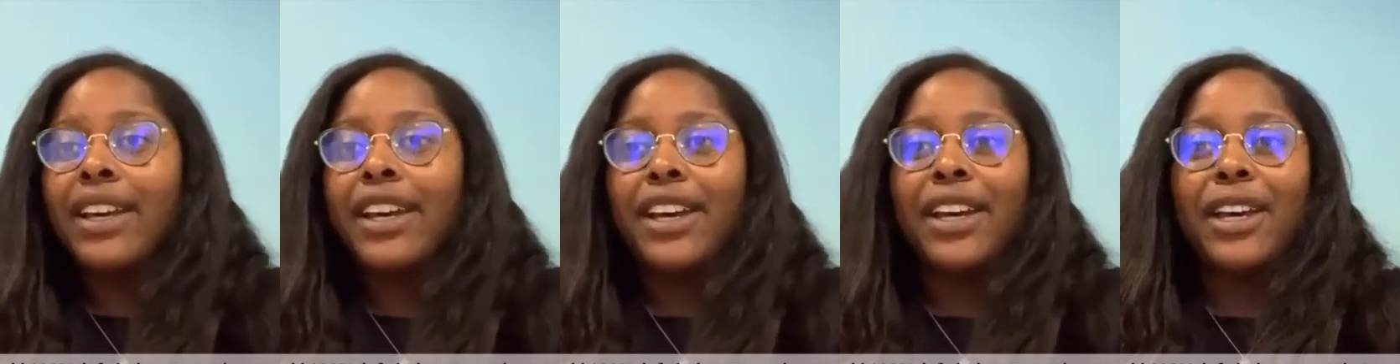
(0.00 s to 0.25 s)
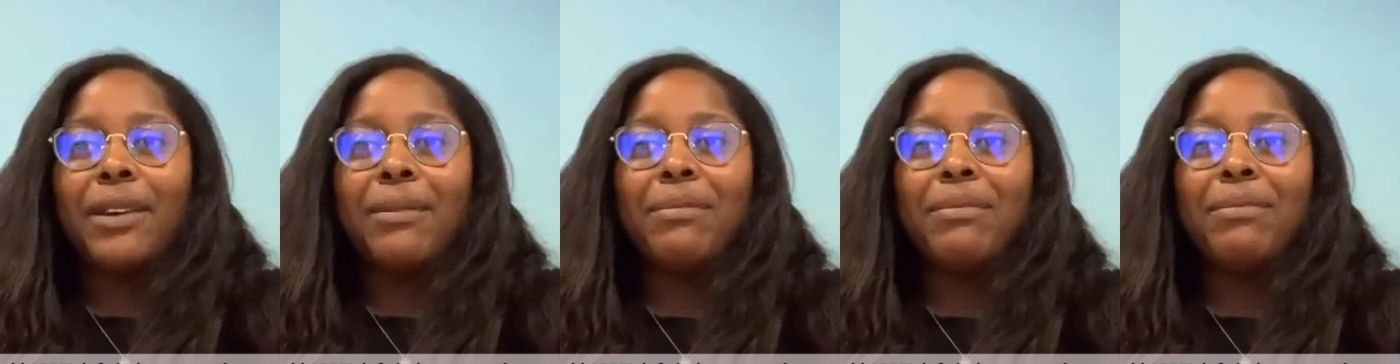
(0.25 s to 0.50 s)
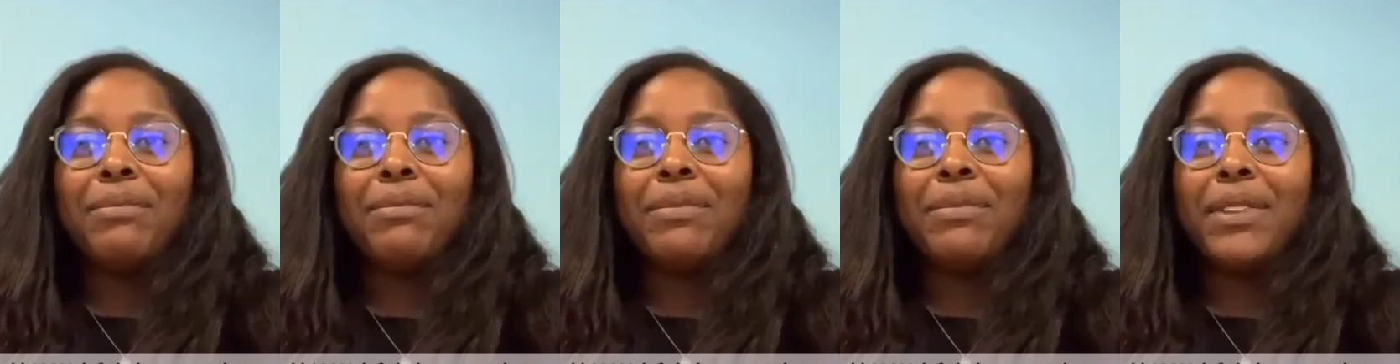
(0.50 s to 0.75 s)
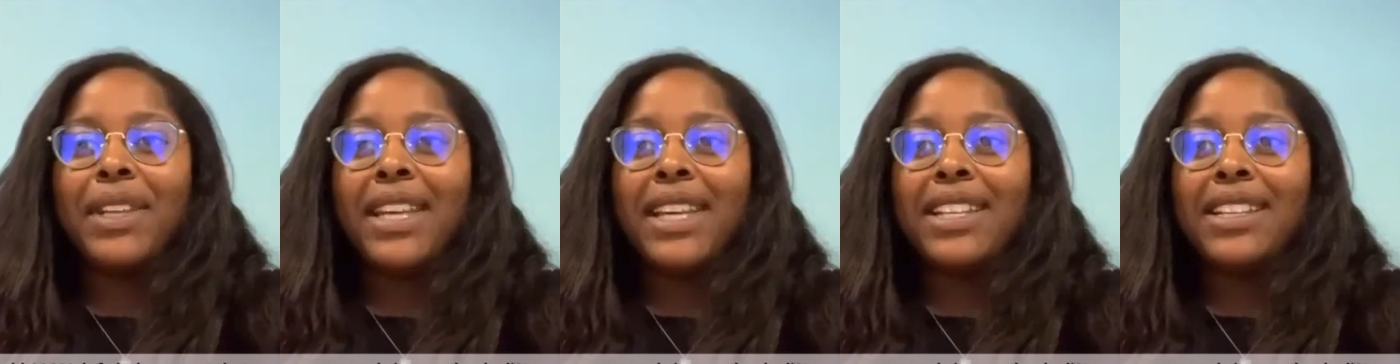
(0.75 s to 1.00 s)
Um,
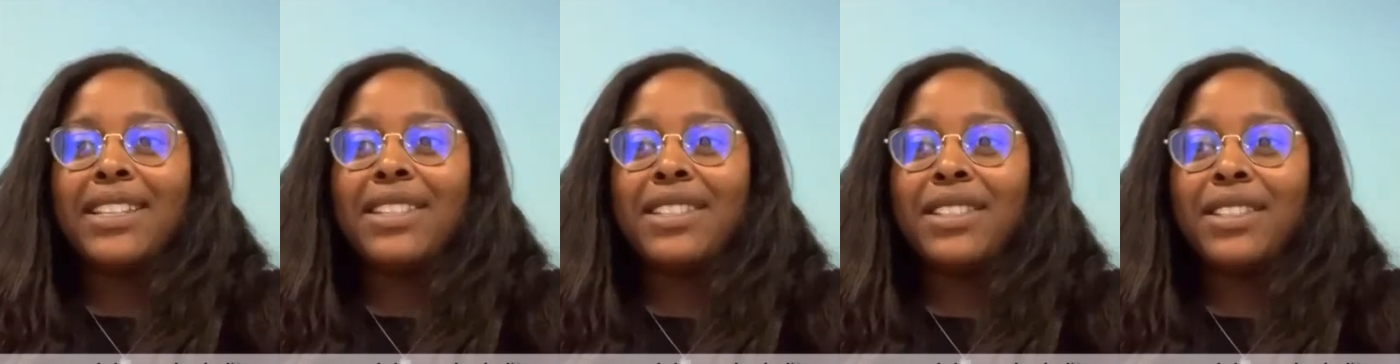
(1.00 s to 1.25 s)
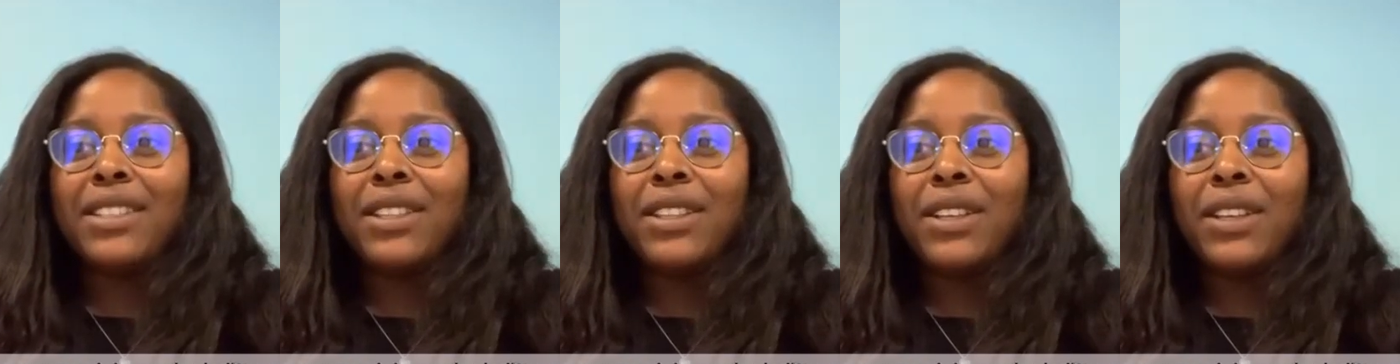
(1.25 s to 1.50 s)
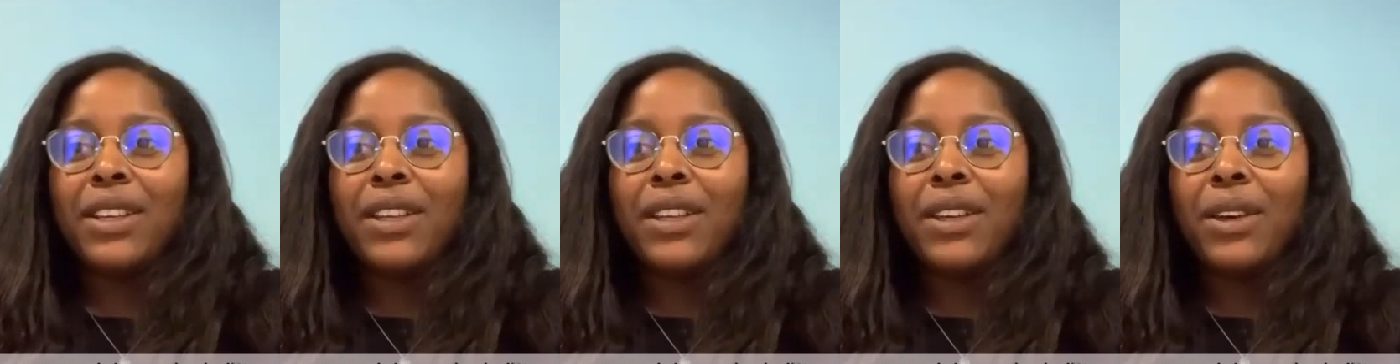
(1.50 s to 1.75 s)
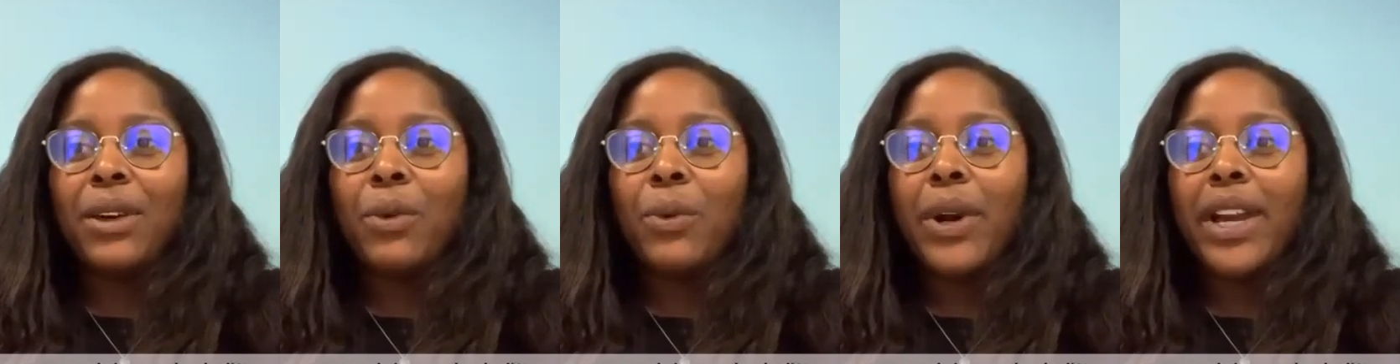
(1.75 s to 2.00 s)
it's
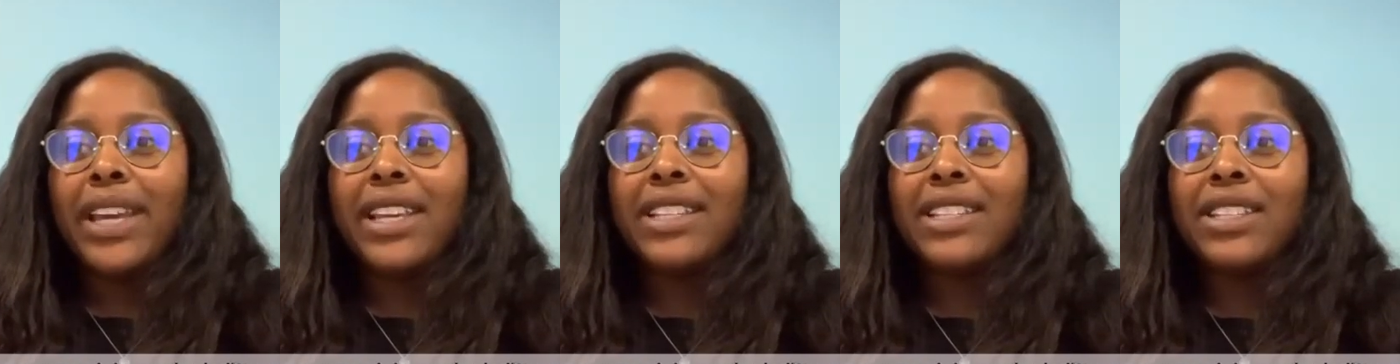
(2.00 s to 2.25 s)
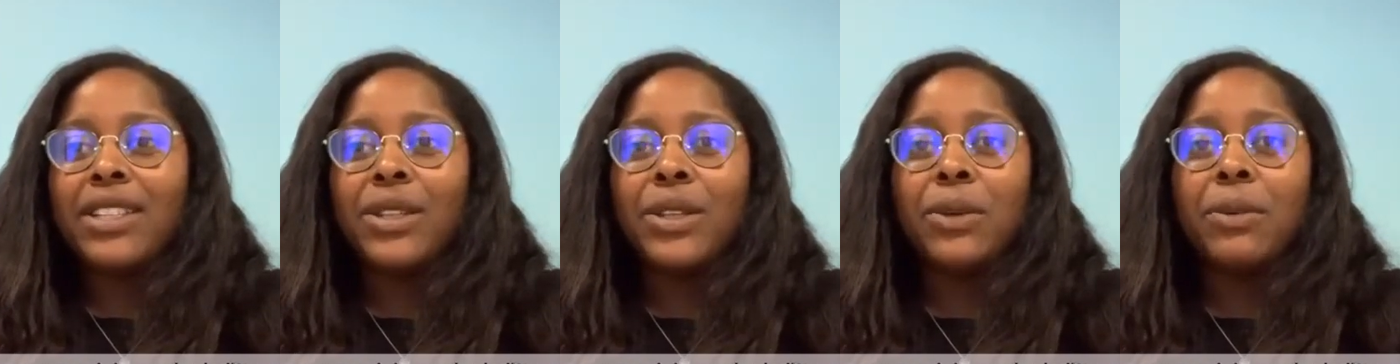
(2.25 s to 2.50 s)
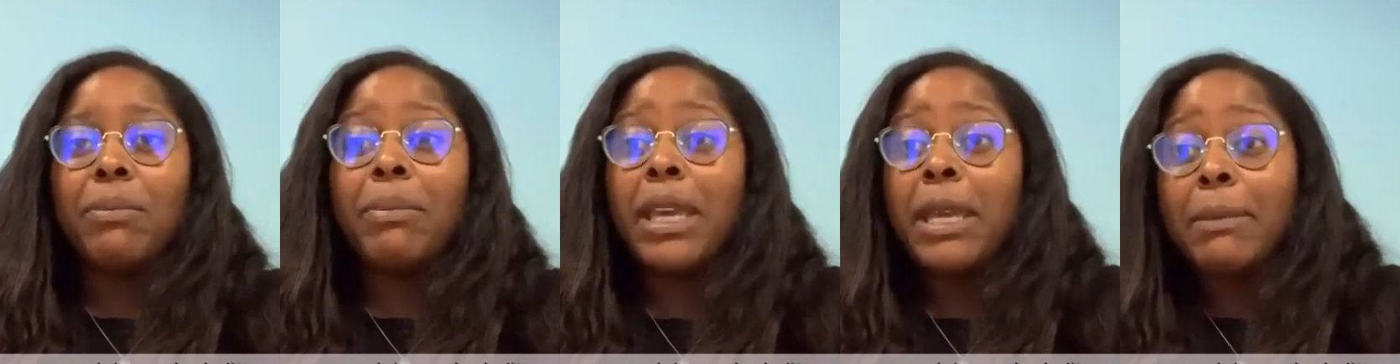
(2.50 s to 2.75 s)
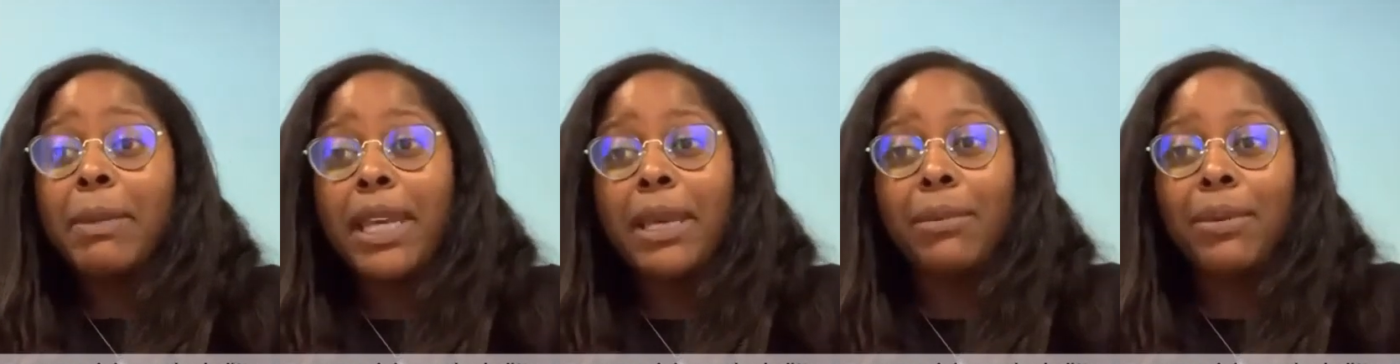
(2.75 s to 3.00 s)
a way to
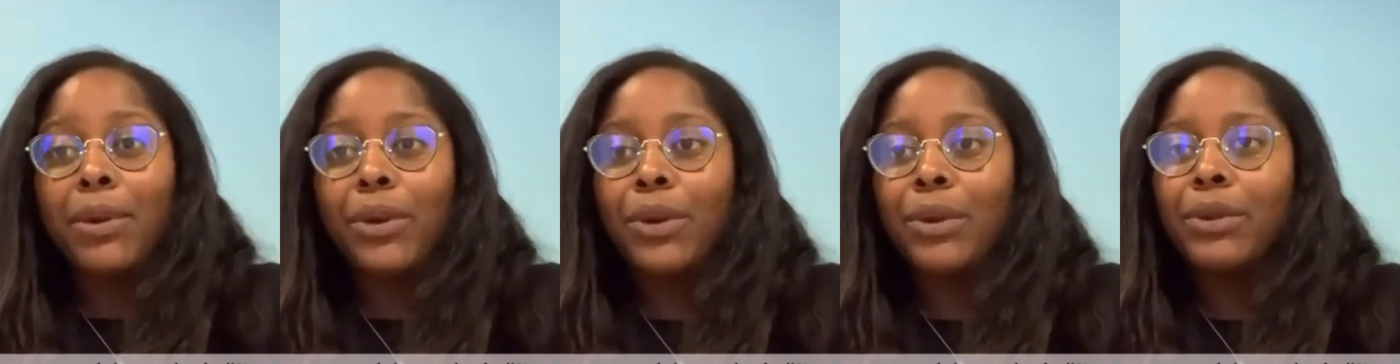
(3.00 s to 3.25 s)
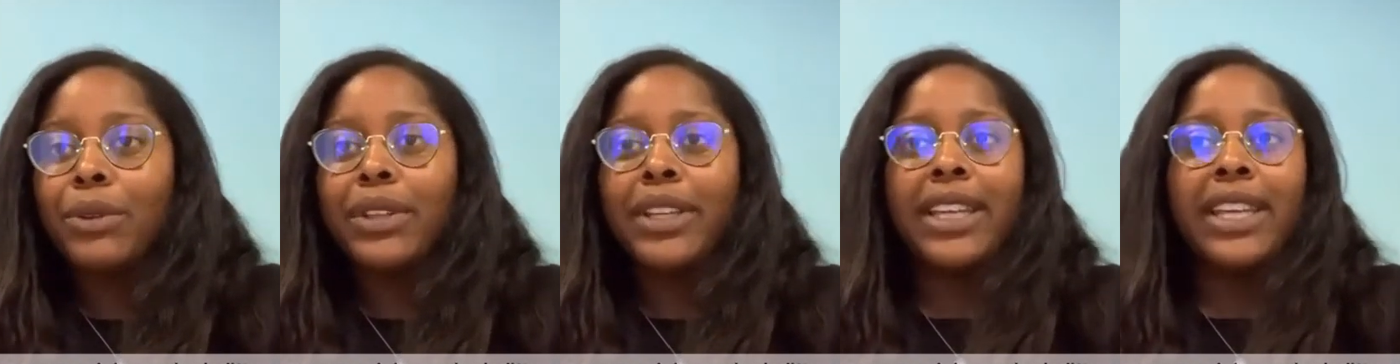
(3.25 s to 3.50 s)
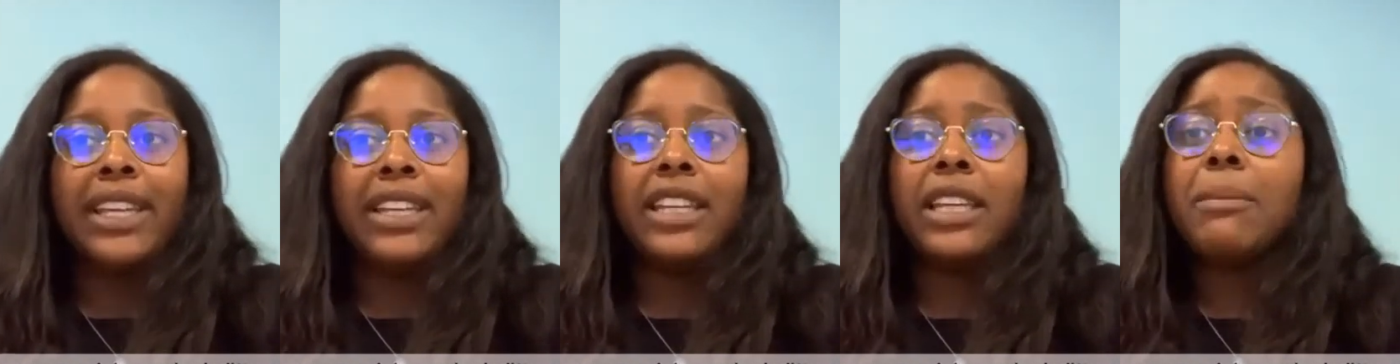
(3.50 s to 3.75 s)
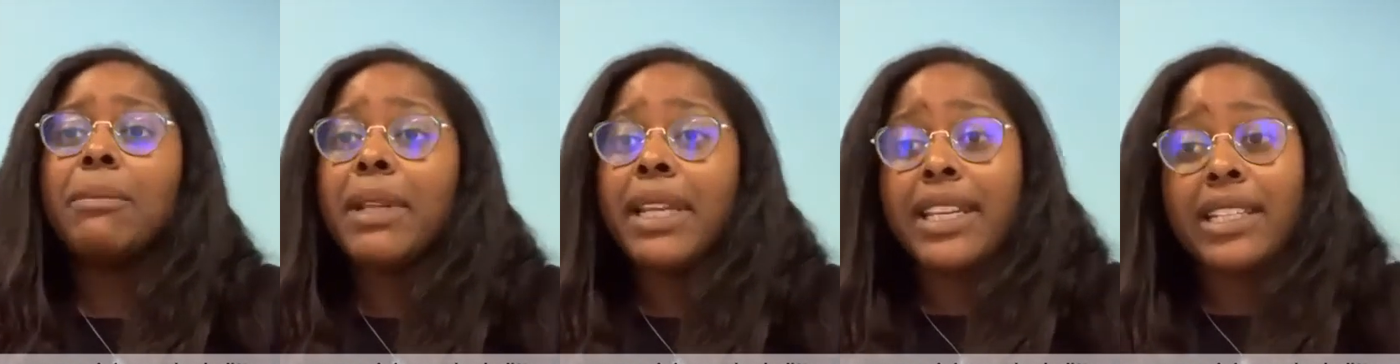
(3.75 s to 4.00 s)
meet people in
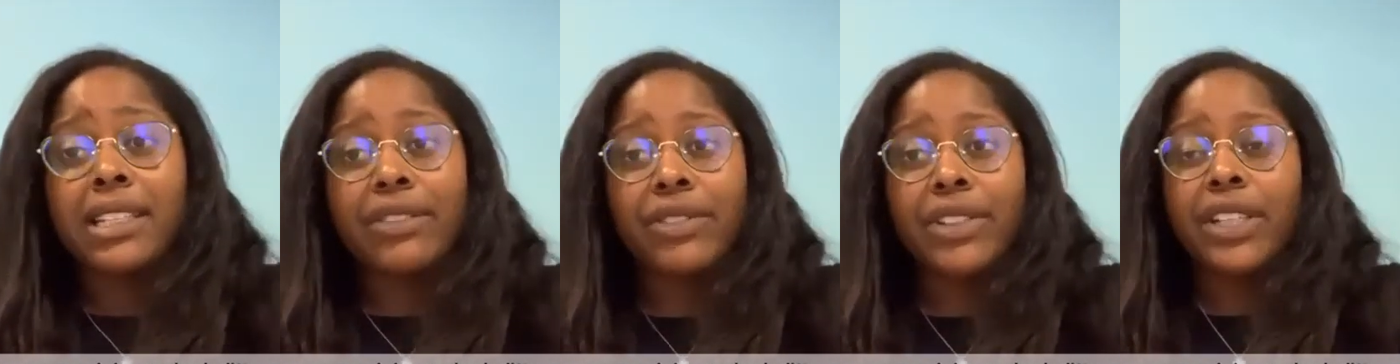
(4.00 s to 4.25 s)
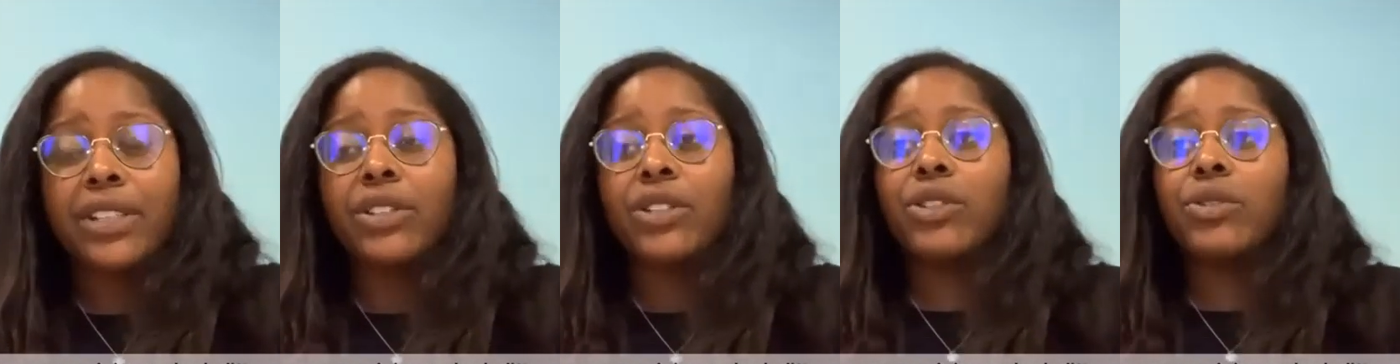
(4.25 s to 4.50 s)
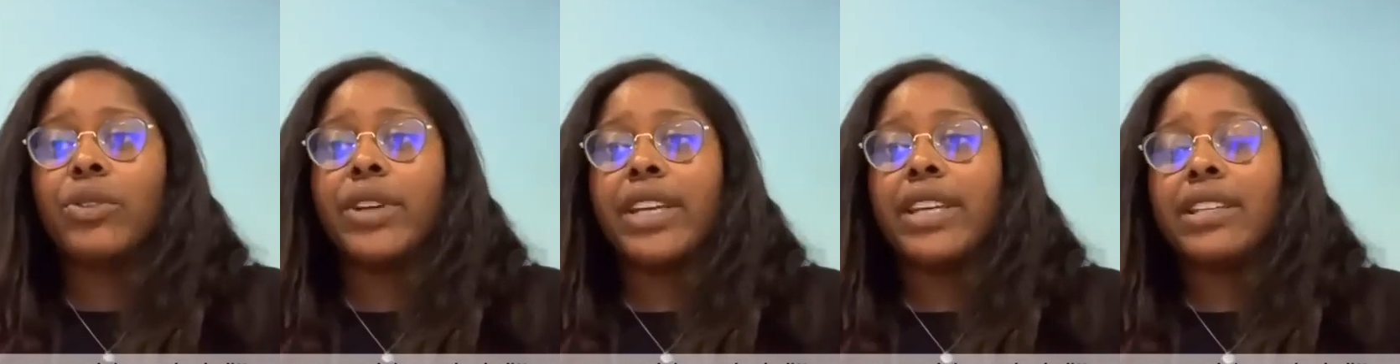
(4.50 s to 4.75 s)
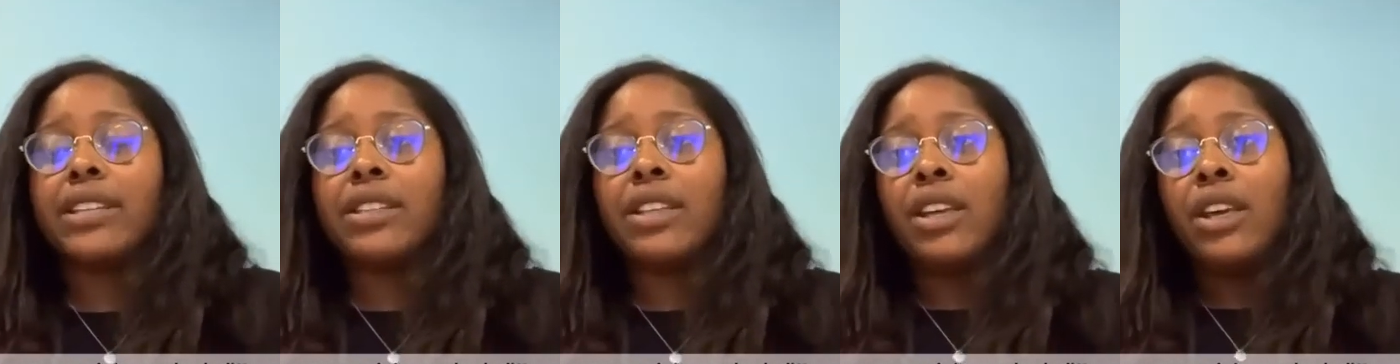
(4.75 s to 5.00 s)
completely different
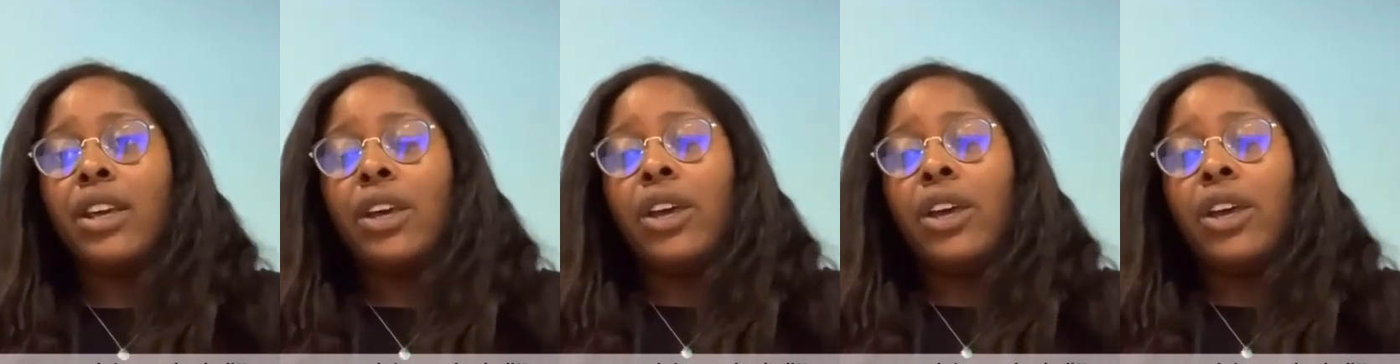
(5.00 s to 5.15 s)
industries.